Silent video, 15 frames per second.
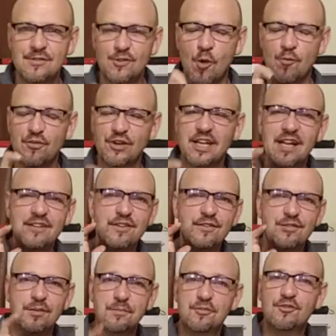Don't forget to
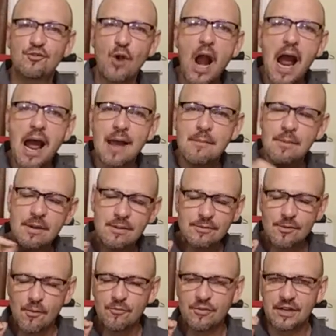subscribe.
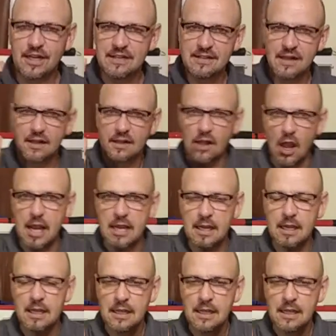Don't forget to like